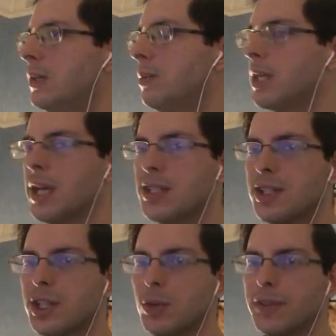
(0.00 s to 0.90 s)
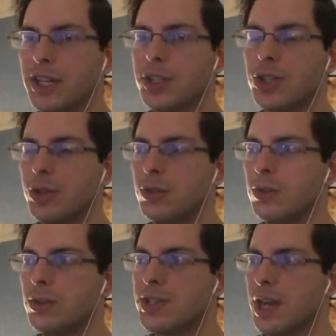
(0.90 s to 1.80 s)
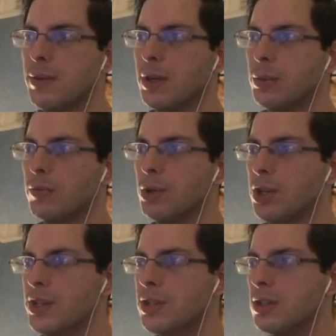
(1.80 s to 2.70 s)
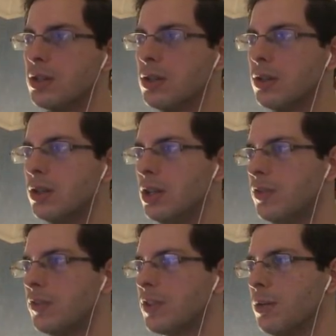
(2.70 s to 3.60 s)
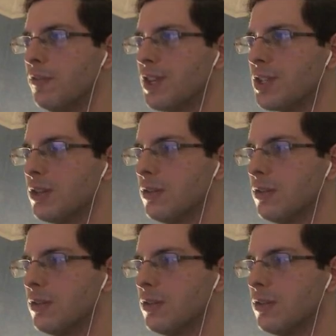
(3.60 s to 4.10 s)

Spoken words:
But I guess I still would have had to shoot the same number of bullets, even if they were fuzzy.